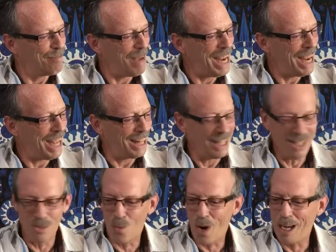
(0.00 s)
Man,
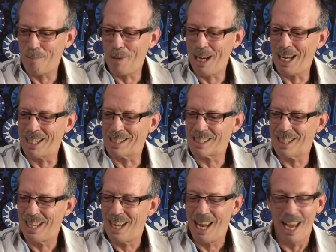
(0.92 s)
these white
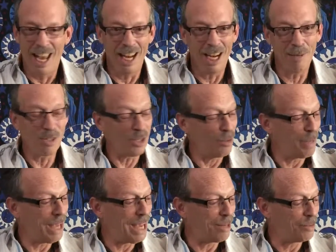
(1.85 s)
pants. And I'm so
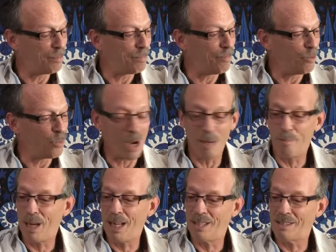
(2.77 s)
bad with
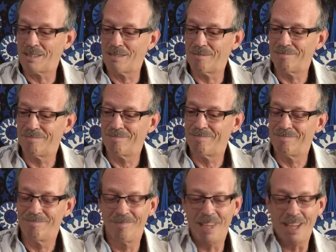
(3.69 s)
white pants.
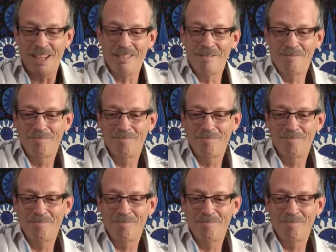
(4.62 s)
Huh.